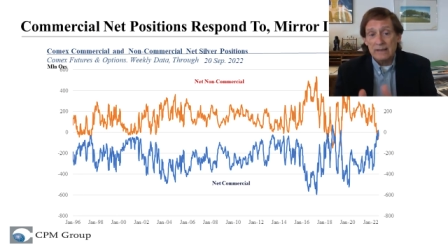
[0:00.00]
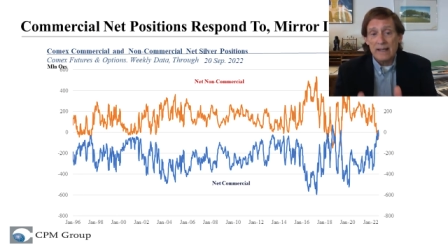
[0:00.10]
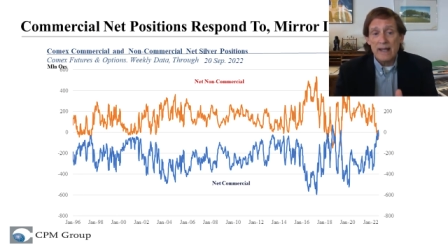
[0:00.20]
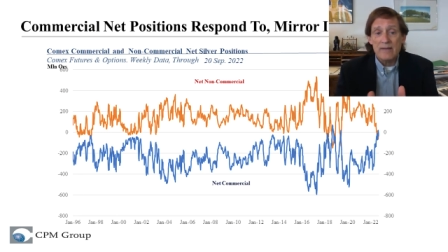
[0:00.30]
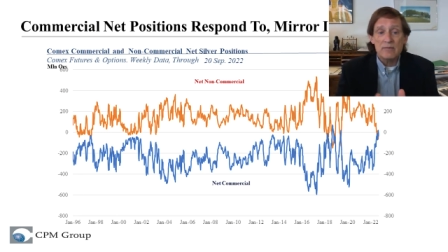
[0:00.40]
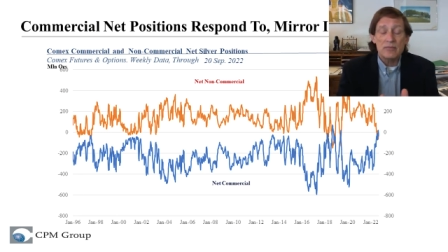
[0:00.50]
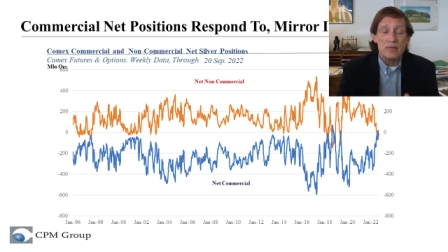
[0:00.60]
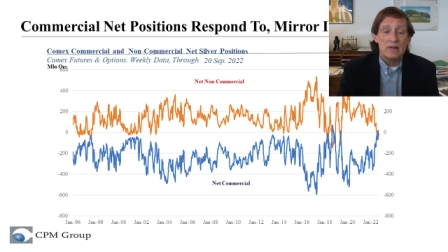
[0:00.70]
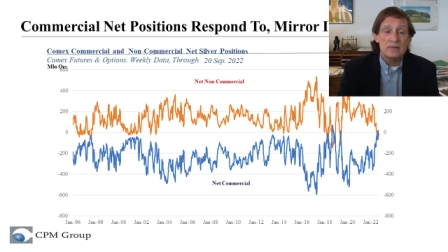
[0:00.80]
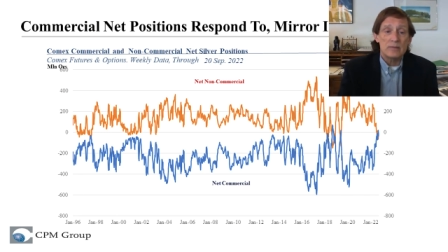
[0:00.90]
they have to
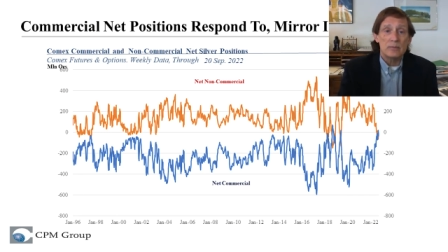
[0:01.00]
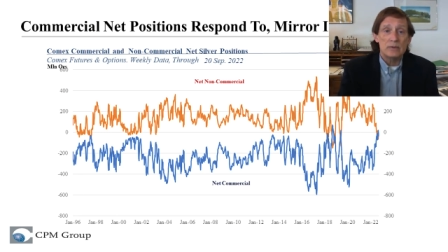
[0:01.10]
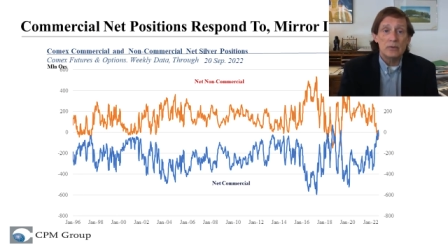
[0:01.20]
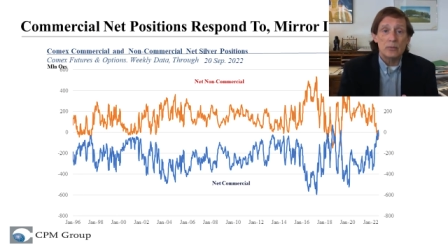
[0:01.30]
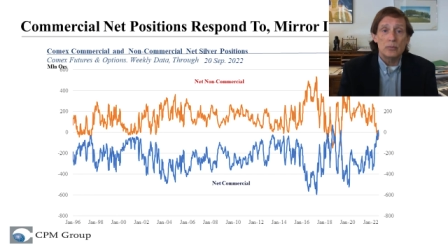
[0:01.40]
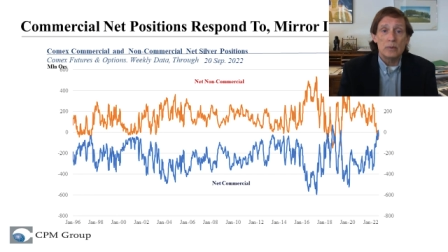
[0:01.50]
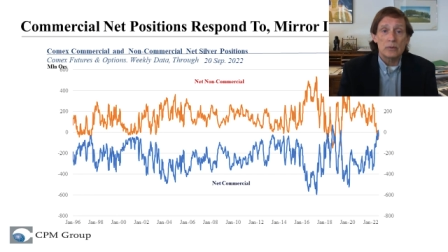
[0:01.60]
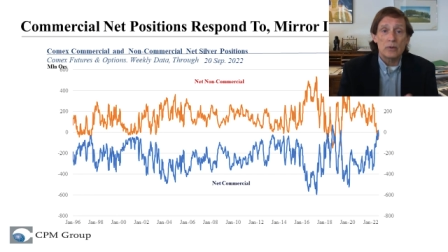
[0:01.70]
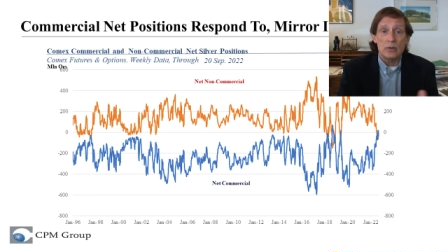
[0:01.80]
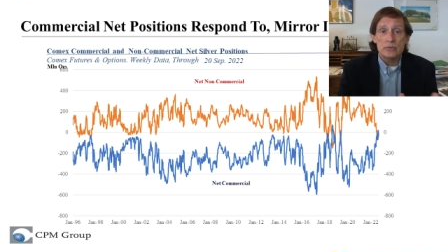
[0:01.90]
find someone who
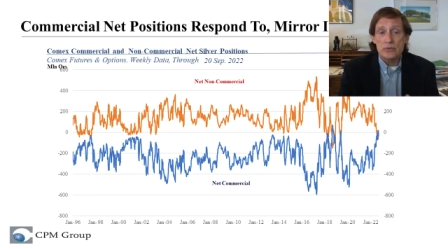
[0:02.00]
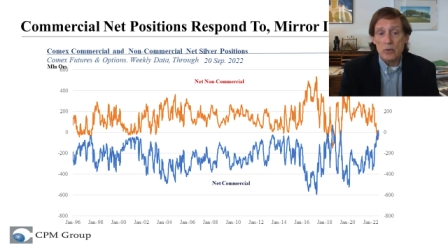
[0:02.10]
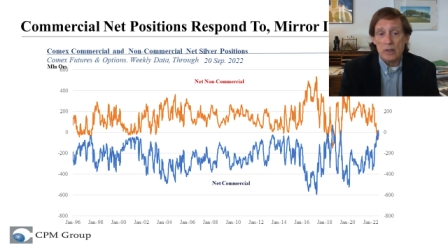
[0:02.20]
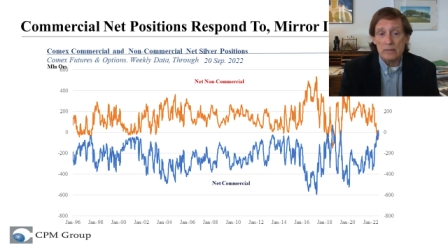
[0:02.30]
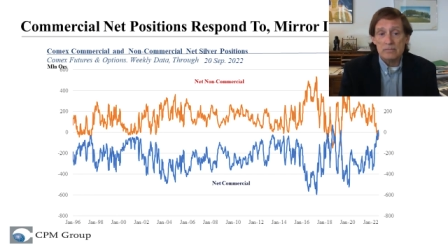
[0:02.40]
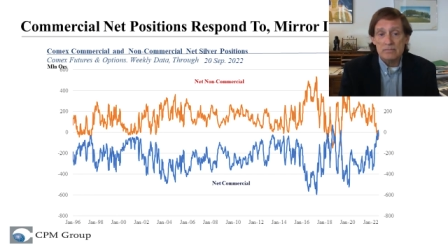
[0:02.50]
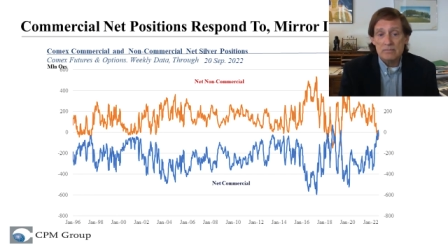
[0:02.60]
will go short.